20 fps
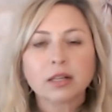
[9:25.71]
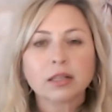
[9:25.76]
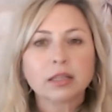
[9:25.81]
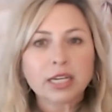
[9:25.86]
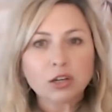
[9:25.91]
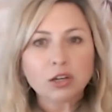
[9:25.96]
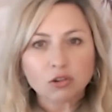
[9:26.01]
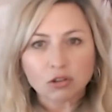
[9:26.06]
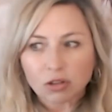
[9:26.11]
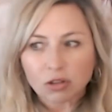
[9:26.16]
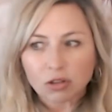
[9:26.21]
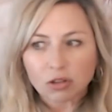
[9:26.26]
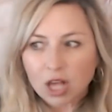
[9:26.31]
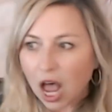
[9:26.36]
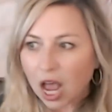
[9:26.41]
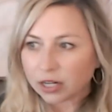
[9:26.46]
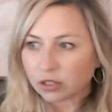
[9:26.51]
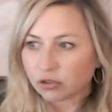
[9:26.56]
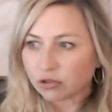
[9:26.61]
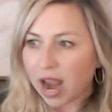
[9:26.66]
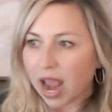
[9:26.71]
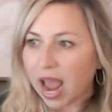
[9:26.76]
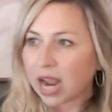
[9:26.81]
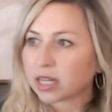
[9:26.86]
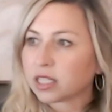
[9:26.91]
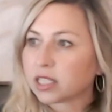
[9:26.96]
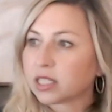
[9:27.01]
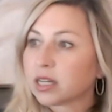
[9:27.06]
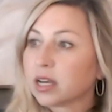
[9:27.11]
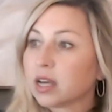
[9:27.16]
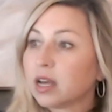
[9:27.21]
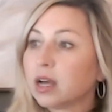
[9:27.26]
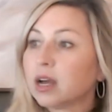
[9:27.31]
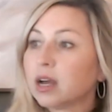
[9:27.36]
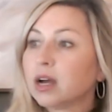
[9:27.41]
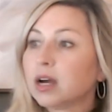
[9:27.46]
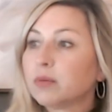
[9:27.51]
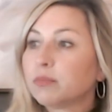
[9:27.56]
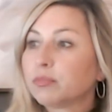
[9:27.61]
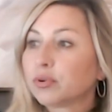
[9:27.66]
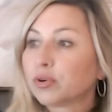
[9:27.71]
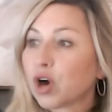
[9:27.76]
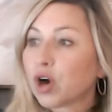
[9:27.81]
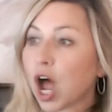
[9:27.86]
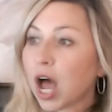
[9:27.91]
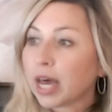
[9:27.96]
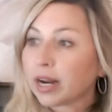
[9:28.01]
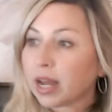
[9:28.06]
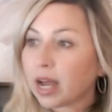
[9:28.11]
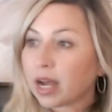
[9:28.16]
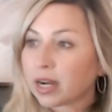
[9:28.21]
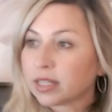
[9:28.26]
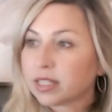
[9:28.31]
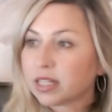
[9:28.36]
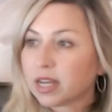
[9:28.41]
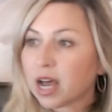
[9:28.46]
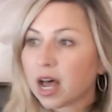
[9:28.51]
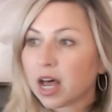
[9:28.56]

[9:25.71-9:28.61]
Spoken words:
legal contract product.